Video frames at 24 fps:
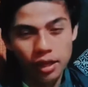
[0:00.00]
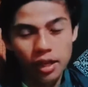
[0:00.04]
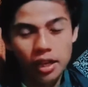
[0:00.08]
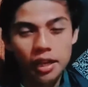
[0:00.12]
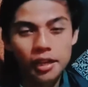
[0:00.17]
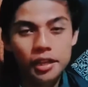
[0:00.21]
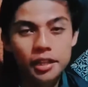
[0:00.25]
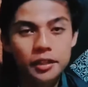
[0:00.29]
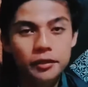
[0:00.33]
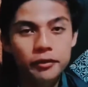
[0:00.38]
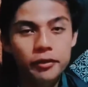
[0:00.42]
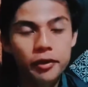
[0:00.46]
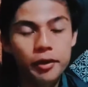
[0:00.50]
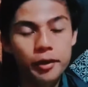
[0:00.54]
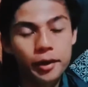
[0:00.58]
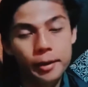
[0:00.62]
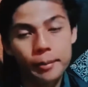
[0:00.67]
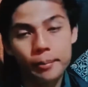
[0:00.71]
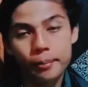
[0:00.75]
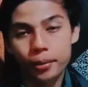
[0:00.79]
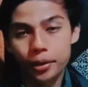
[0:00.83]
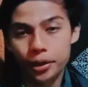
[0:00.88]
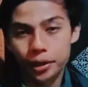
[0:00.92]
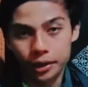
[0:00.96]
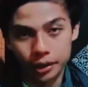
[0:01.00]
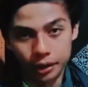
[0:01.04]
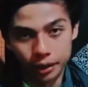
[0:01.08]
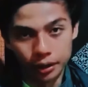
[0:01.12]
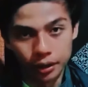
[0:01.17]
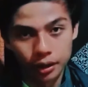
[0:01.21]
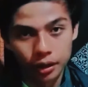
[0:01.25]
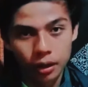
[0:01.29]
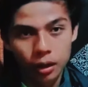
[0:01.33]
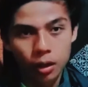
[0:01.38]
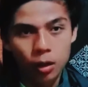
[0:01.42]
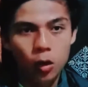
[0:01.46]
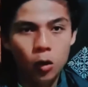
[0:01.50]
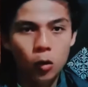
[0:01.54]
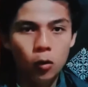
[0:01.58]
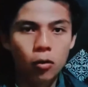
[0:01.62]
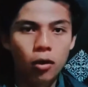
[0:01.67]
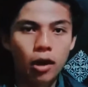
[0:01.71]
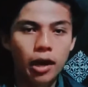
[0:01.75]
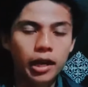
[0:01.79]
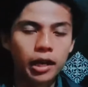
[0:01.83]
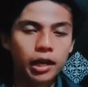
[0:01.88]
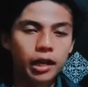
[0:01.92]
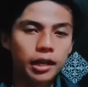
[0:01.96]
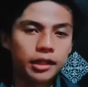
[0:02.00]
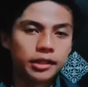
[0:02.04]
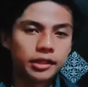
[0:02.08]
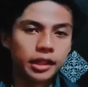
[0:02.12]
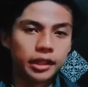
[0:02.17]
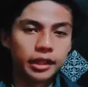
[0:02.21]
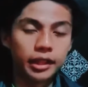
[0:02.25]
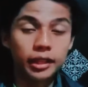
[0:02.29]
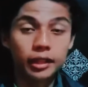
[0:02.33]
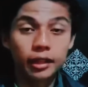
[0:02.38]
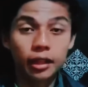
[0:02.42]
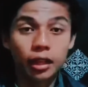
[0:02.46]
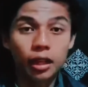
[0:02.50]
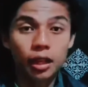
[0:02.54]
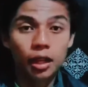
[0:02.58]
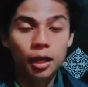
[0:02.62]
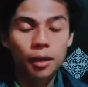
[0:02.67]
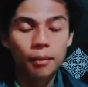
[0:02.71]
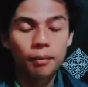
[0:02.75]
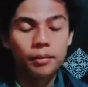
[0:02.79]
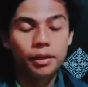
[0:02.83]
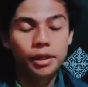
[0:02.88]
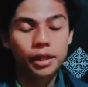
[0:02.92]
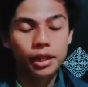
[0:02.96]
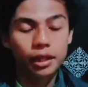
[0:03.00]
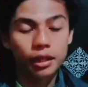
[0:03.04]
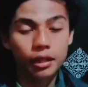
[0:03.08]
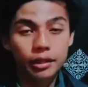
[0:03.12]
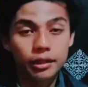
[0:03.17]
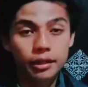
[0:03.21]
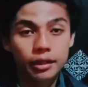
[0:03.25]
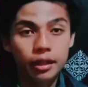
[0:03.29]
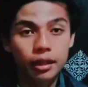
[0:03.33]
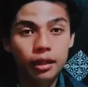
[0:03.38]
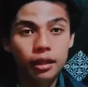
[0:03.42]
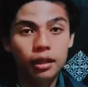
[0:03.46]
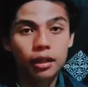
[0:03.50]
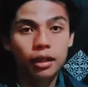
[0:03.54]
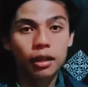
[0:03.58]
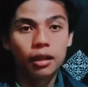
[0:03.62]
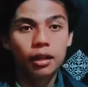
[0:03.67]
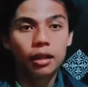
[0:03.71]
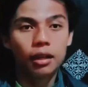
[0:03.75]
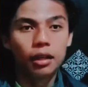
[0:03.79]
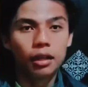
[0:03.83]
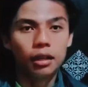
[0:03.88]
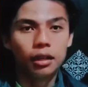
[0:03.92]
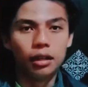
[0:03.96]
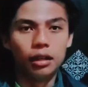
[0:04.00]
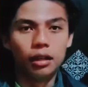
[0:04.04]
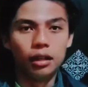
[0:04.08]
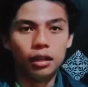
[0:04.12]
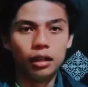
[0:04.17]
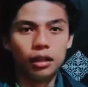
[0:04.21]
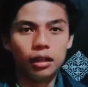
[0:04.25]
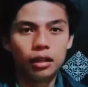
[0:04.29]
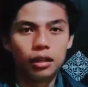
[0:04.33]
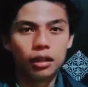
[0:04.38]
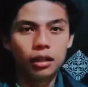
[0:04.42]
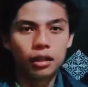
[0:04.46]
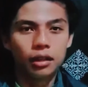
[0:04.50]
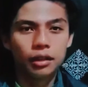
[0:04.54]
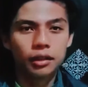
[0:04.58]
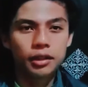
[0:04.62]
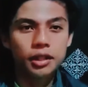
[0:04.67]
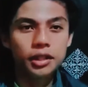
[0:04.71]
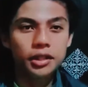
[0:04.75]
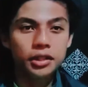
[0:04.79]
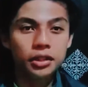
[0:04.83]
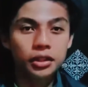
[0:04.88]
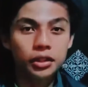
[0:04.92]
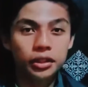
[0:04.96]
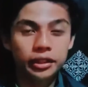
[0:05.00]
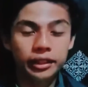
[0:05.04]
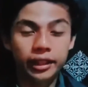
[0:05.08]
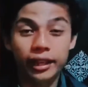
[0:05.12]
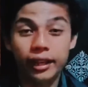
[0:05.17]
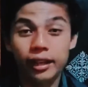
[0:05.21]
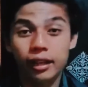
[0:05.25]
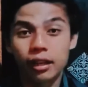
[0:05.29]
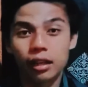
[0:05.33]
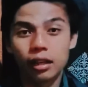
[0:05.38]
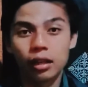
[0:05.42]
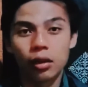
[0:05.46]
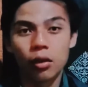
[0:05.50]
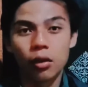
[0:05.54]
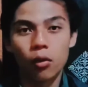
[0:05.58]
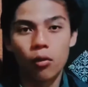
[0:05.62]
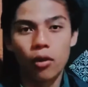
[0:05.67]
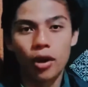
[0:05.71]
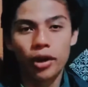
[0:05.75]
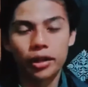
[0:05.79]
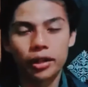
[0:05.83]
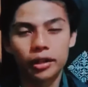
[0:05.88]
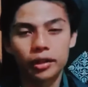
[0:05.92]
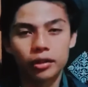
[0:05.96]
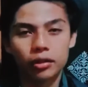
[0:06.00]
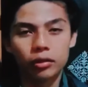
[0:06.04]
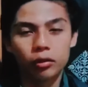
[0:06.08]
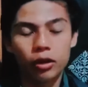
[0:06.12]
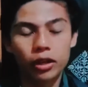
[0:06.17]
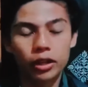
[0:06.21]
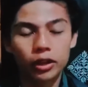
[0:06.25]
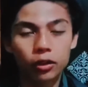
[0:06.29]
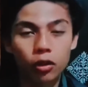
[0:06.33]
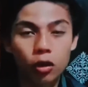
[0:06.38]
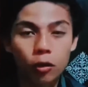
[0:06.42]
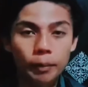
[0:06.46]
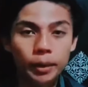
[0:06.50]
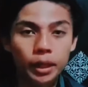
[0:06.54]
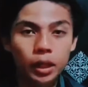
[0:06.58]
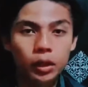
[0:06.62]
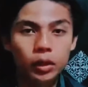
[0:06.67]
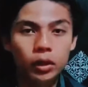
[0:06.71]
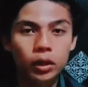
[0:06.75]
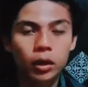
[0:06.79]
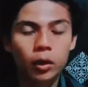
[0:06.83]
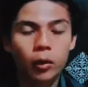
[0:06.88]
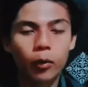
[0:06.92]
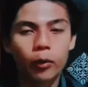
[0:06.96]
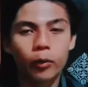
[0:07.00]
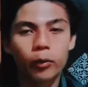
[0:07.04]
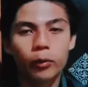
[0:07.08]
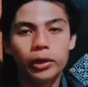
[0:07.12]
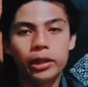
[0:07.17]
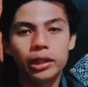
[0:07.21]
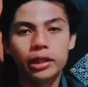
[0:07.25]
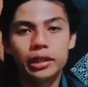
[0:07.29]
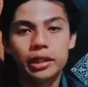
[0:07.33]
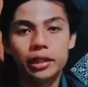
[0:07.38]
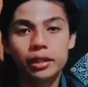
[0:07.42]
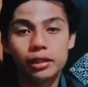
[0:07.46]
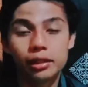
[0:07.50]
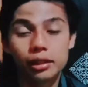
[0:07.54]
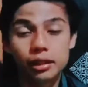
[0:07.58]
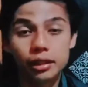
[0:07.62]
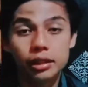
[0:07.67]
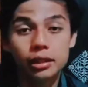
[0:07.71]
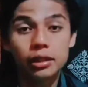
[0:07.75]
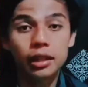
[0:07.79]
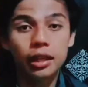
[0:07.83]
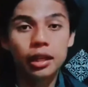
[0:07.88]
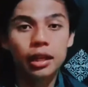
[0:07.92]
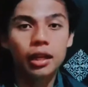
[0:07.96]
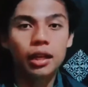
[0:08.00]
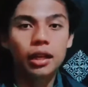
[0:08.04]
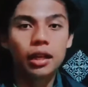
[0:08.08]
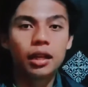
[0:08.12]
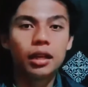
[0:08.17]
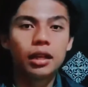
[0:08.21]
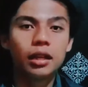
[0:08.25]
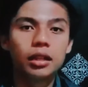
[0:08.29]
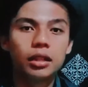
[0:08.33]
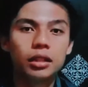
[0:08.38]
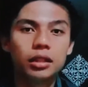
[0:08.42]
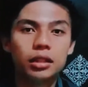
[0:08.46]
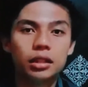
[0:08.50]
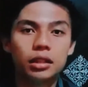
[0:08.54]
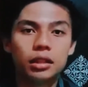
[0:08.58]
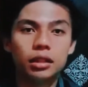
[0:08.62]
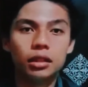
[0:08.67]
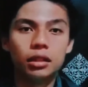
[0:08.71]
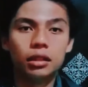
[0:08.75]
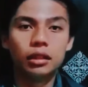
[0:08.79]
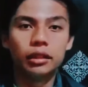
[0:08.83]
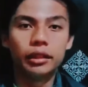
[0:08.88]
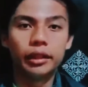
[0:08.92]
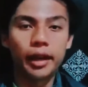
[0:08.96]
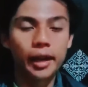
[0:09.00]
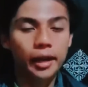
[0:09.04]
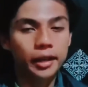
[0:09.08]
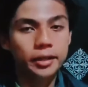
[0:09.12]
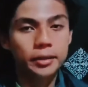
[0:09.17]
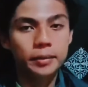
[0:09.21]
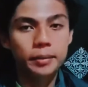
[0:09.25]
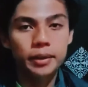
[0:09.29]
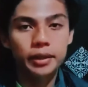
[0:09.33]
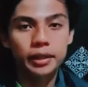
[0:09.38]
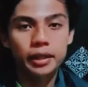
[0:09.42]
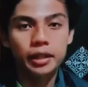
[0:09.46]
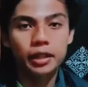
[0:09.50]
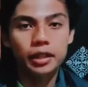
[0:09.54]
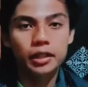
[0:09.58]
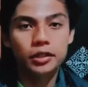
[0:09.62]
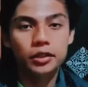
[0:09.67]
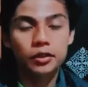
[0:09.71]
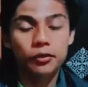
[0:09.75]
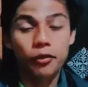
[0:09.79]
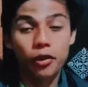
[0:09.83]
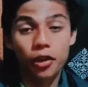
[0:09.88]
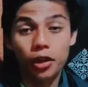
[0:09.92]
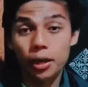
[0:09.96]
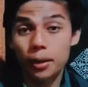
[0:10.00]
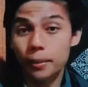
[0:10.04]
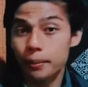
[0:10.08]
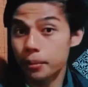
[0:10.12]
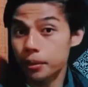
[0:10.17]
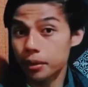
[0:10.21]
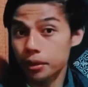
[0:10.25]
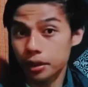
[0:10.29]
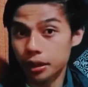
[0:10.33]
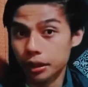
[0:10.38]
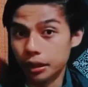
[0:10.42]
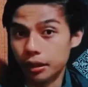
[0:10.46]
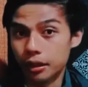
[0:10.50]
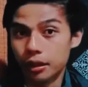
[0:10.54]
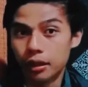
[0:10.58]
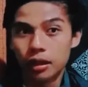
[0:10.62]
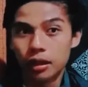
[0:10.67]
It is very important. Why I say that? Because uh, teacher tell what topic will they learn in the next meeting is very important,